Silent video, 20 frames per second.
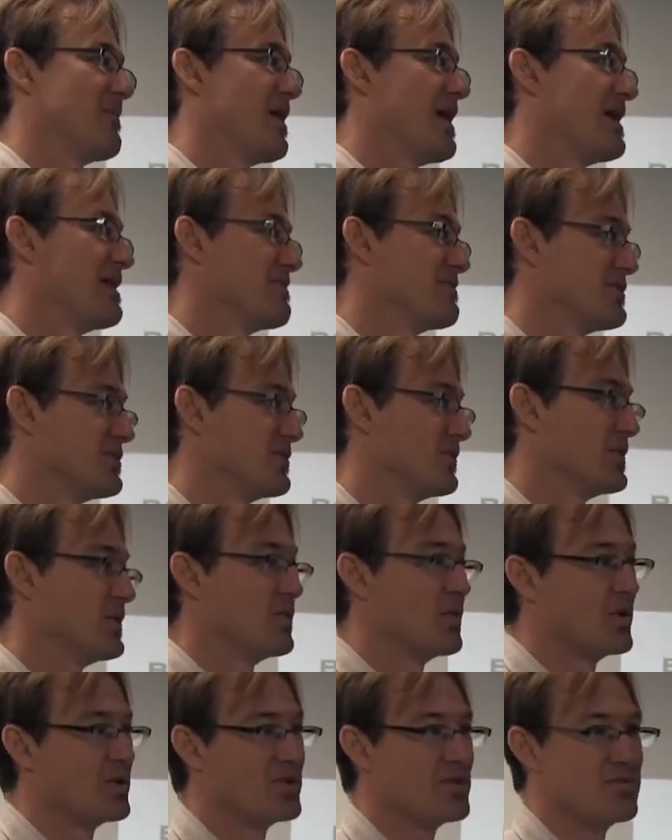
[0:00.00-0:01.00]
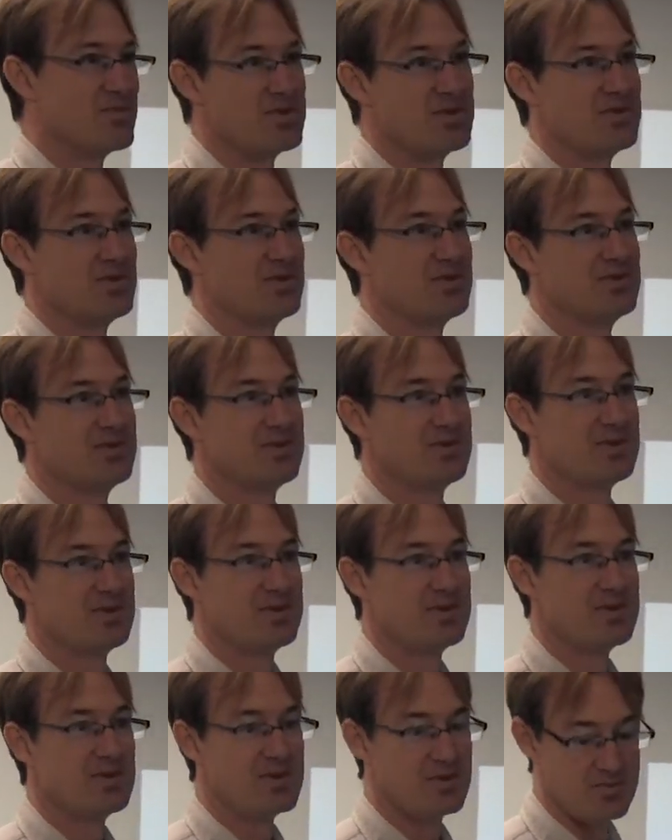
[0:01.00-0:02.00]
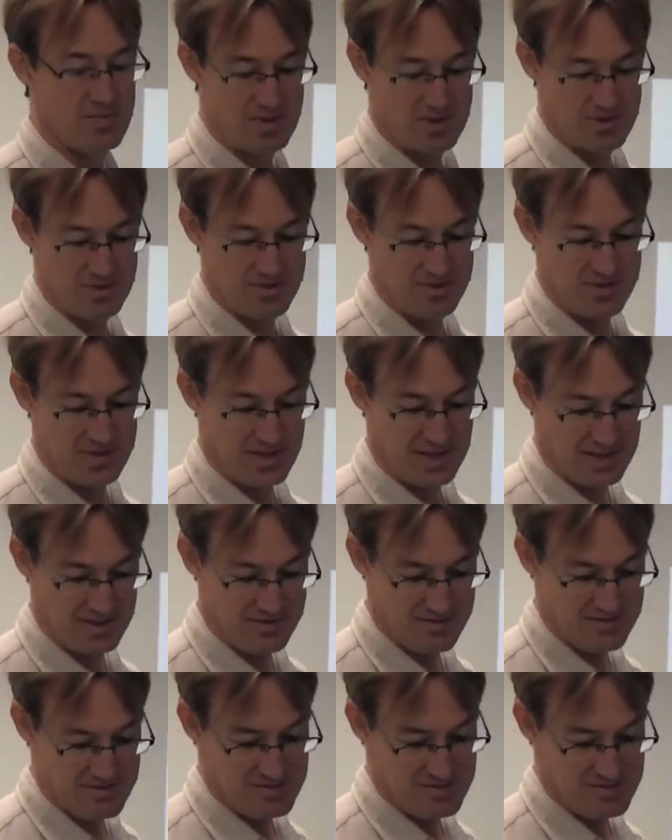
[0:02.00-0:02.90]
items that we want them to be using.